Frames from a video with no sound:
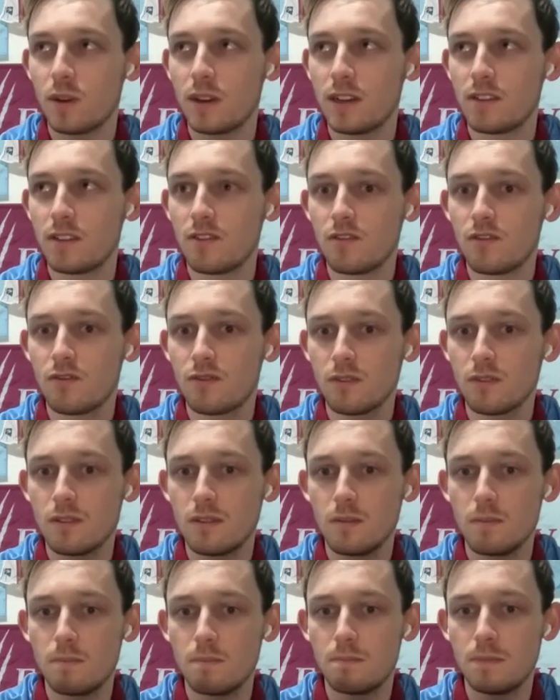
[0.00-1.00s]
we'd have
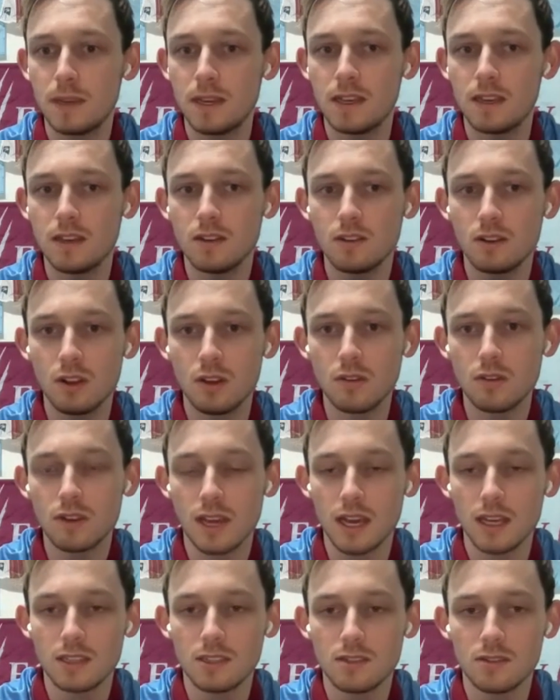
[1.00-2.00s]
beaten
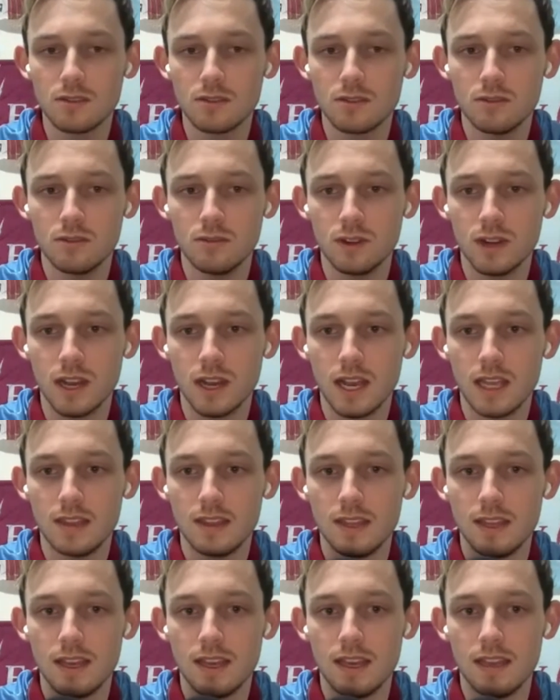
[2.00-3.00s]
Newcastle
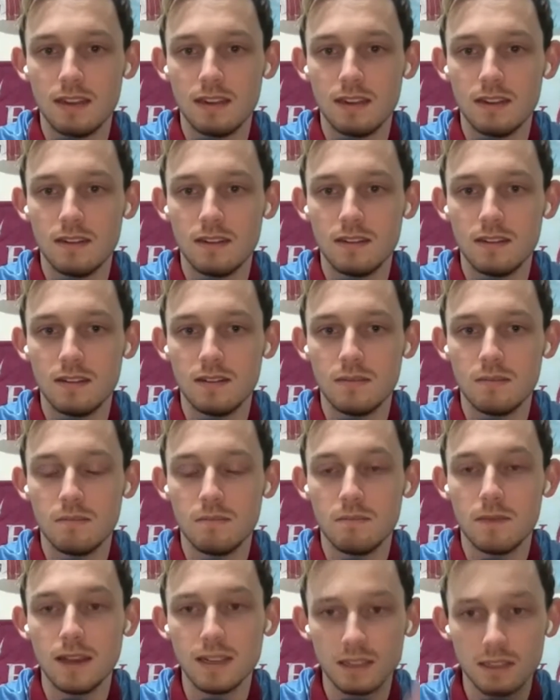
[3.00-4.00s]
and then
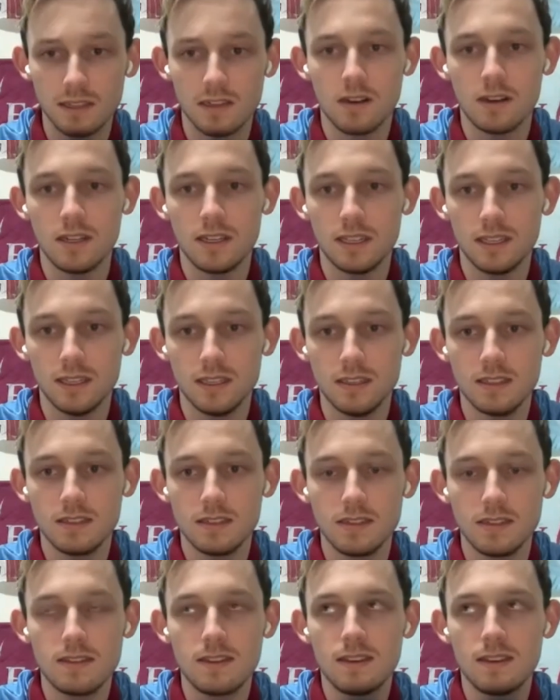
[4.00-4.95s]
Man United,